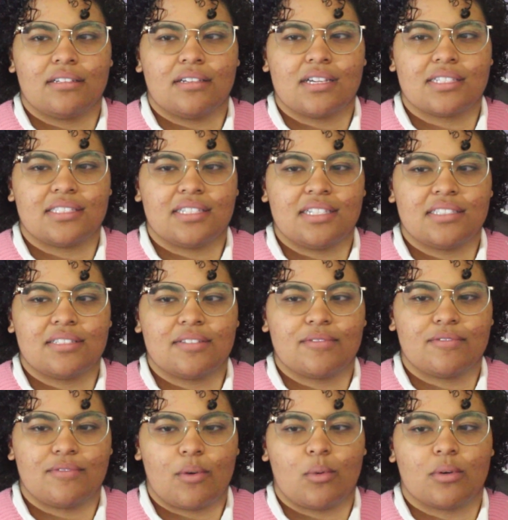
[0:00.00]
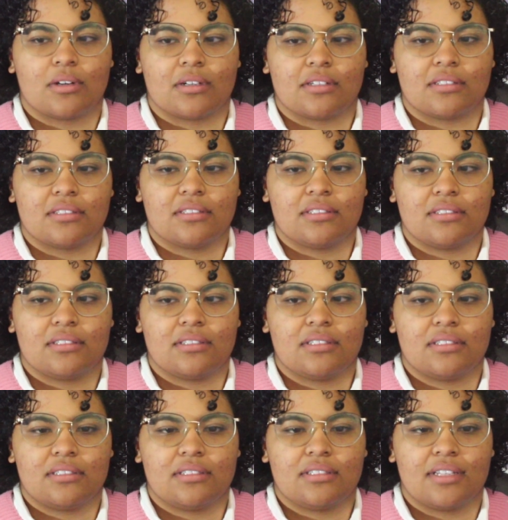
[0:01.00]
a season 4
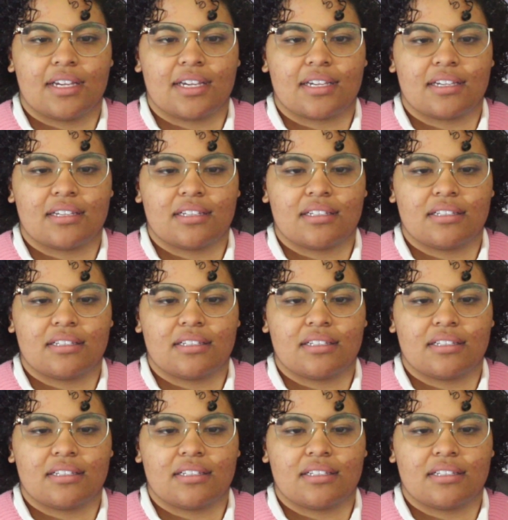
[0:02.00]
would